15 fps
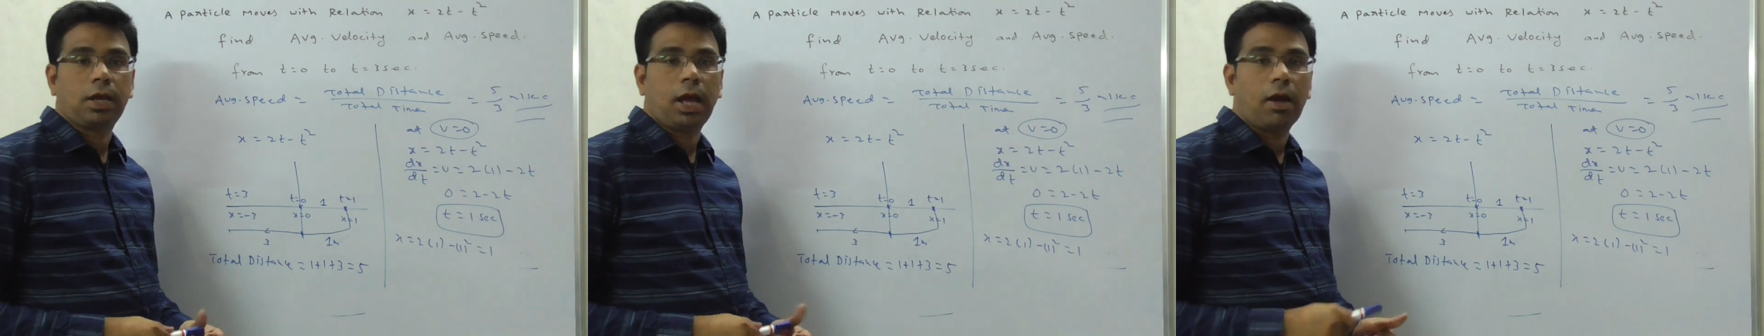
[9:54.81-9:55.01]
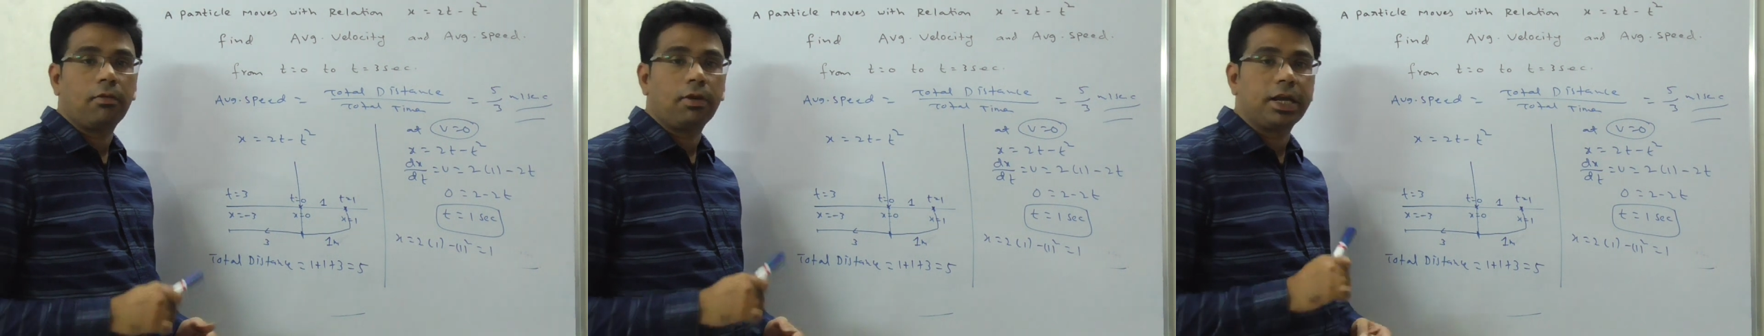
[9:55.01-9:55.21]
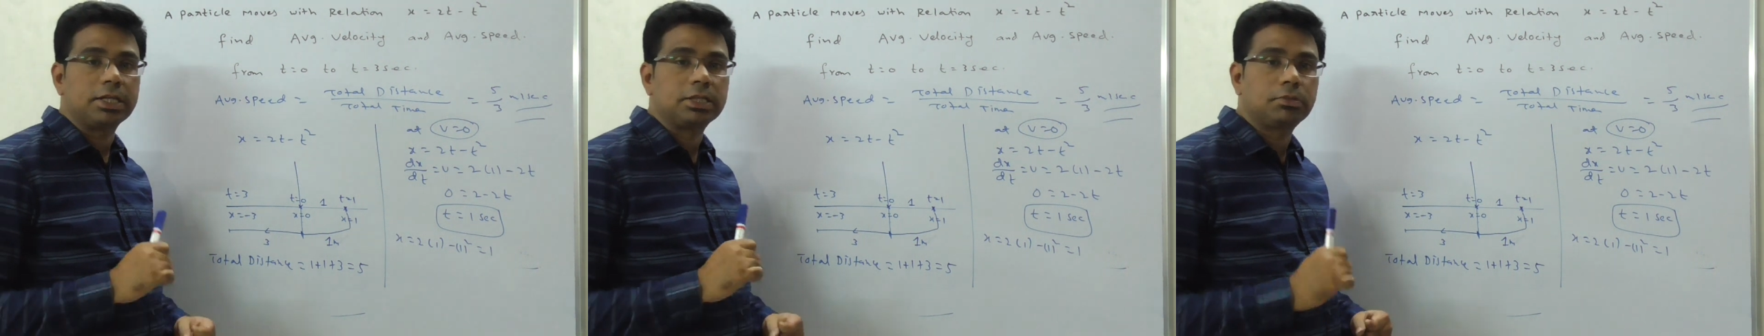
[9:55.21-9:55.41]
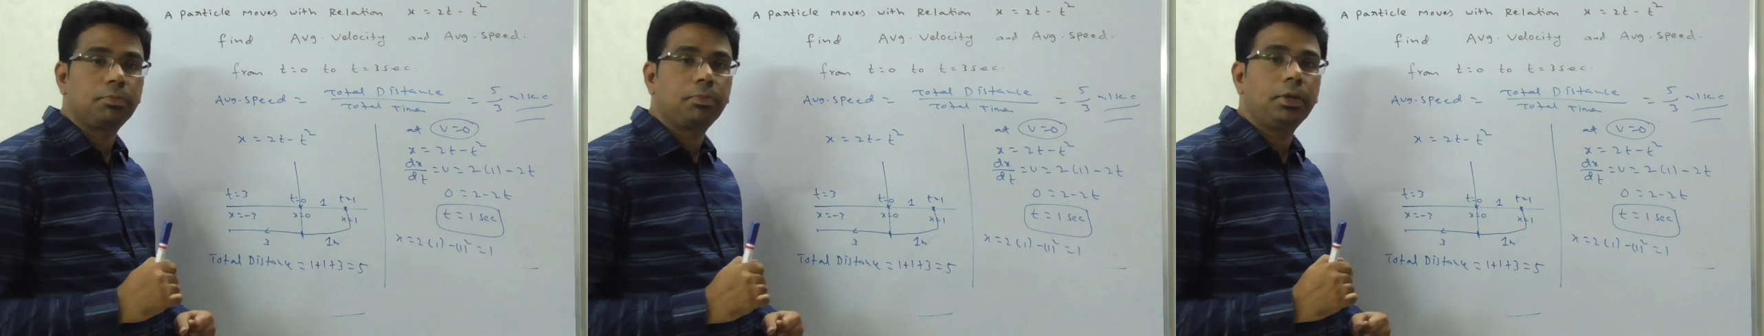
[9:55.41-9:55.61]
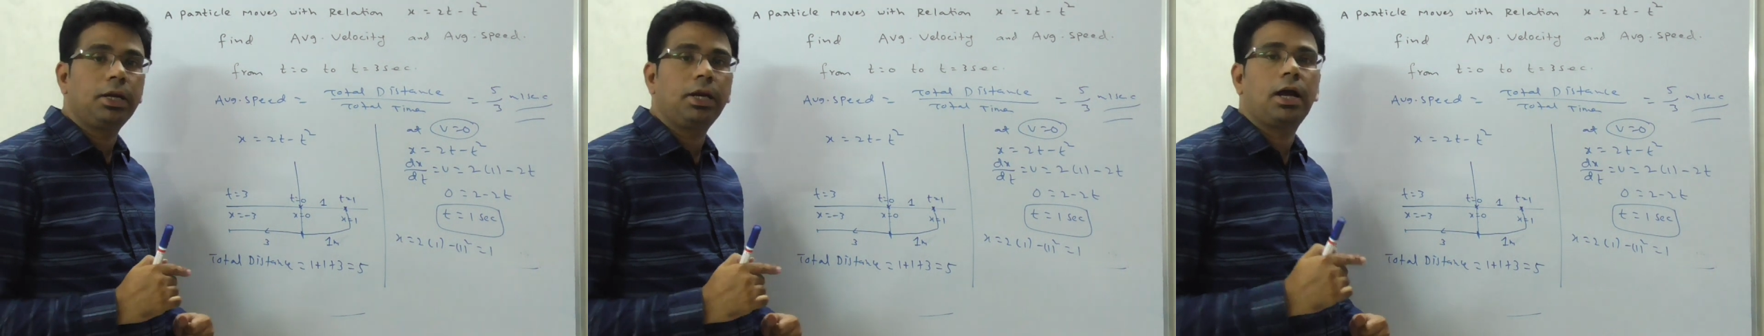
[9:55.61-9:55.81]
Average
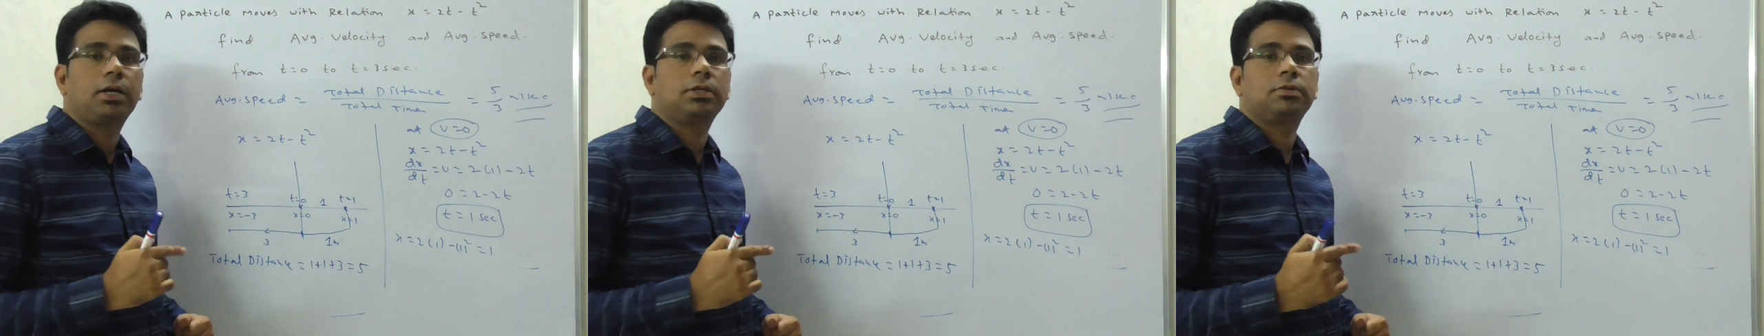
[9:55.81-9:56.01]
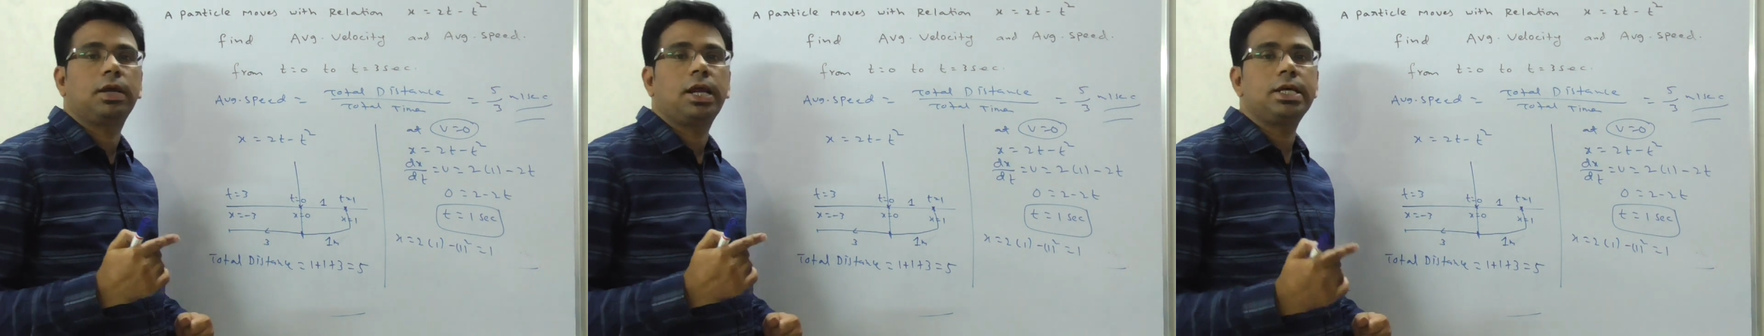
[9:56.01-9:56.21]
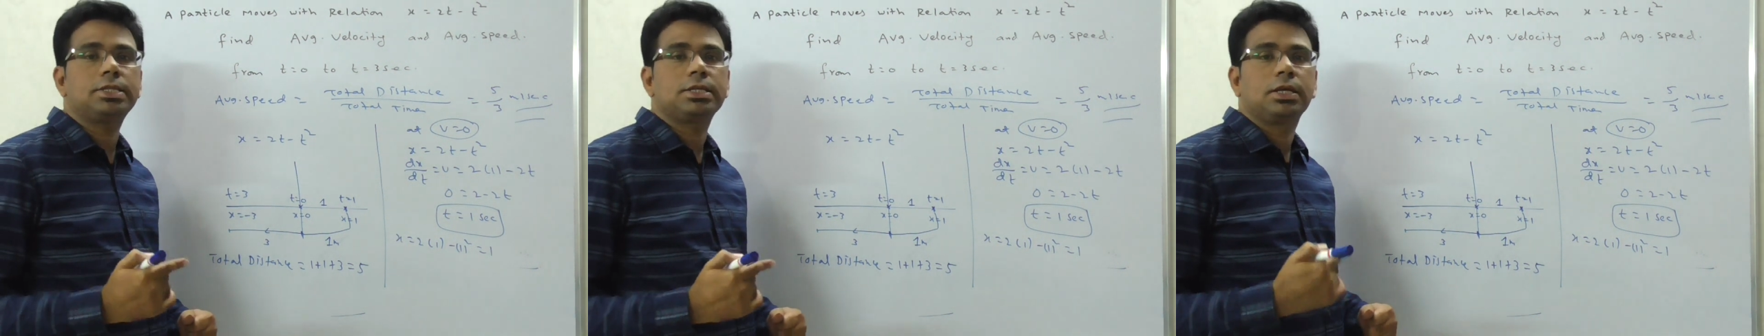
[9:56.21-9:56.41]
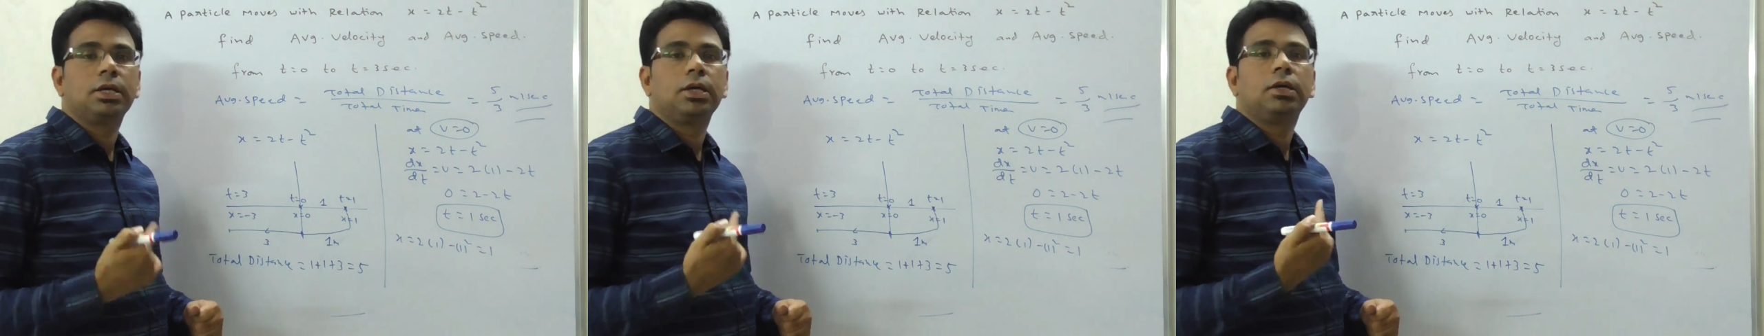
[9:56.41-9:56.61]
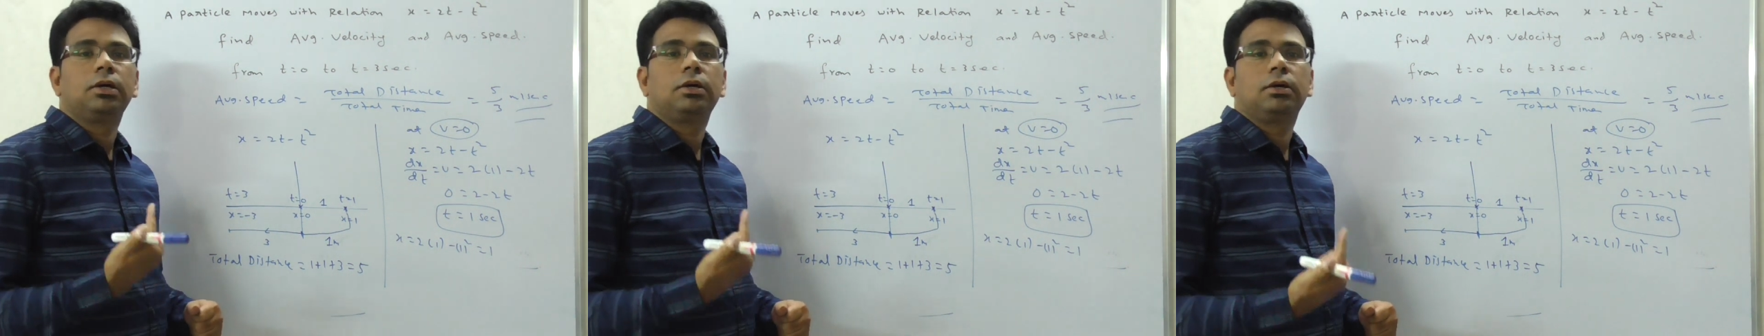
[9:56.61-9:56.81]
speed as well as
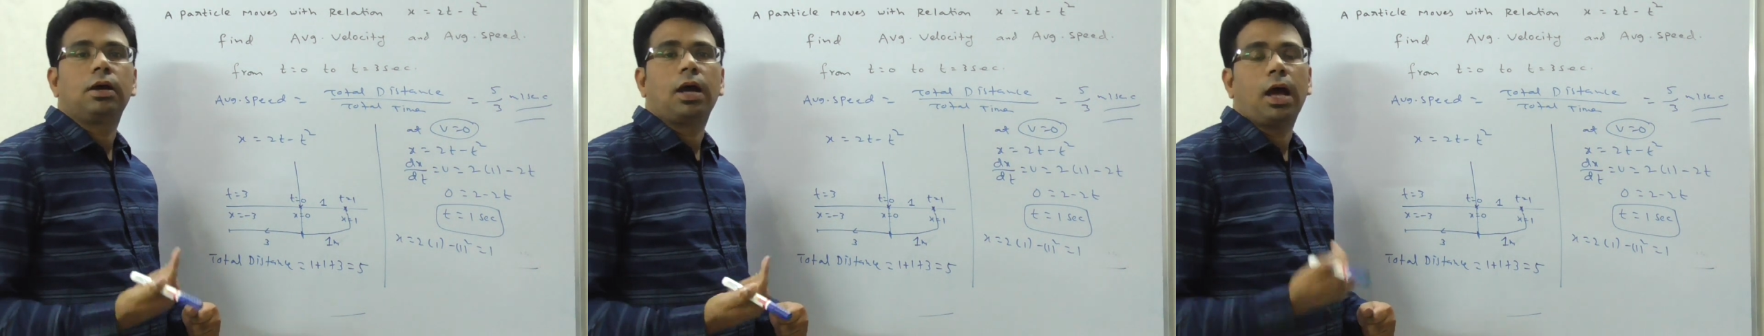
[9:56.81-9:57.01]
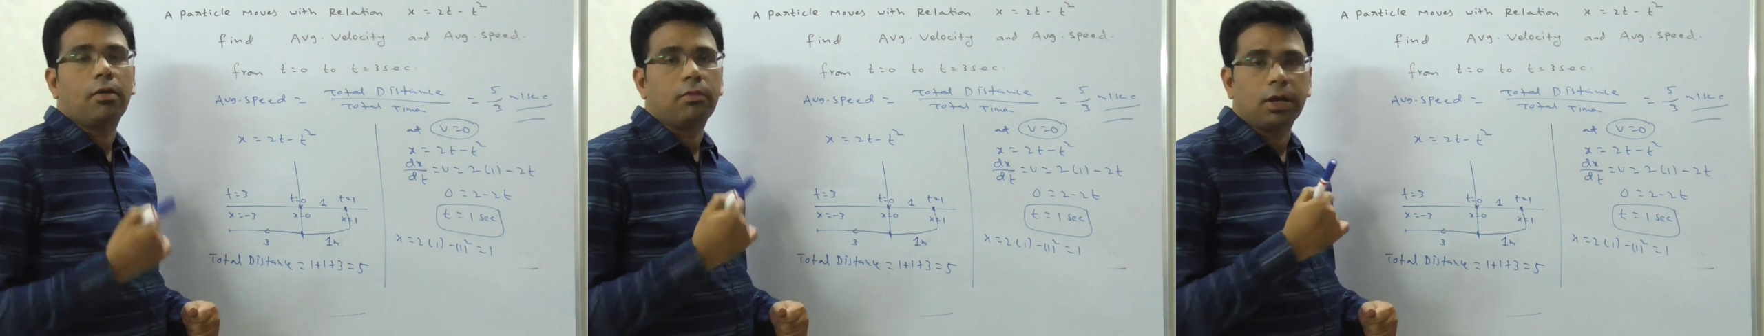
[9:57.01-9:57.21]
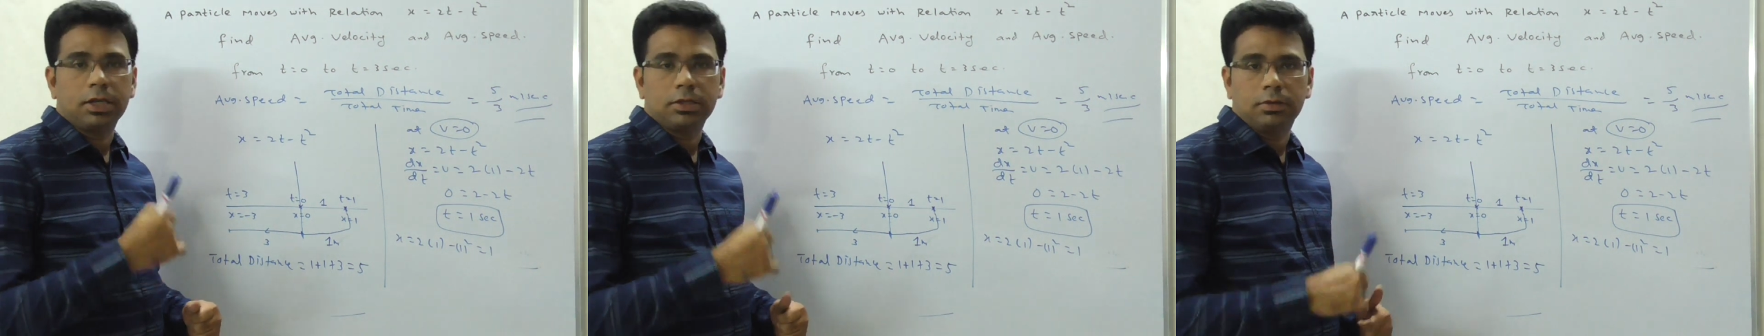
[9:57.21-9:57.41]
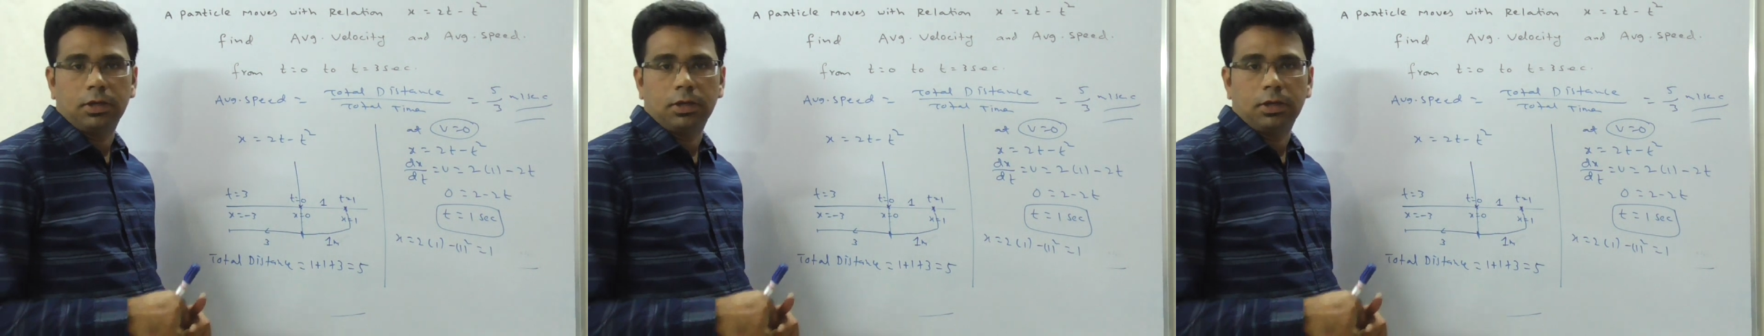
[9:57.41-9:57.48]
average